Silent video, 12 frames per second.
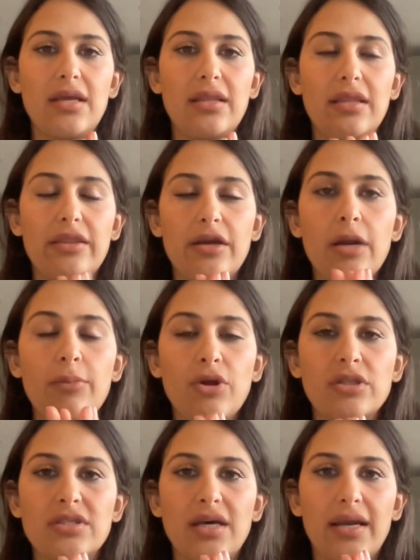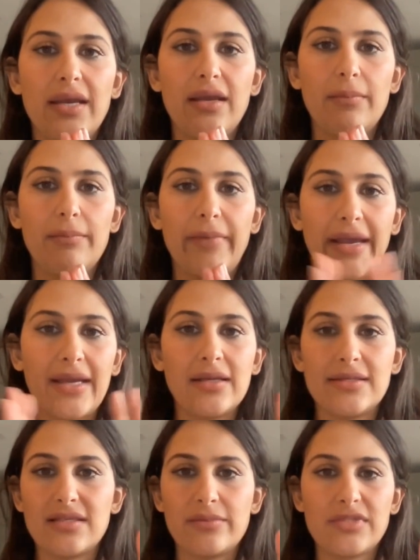There are multi
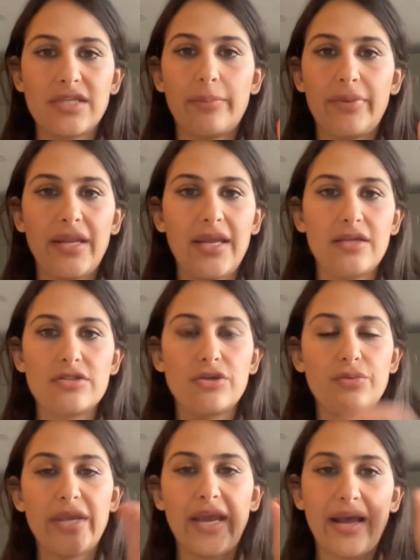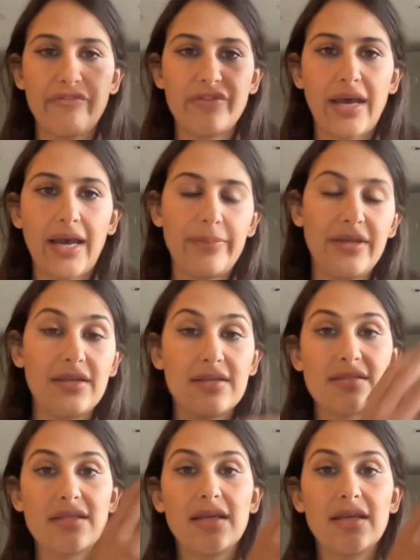mechanisms at play. So we have the happiness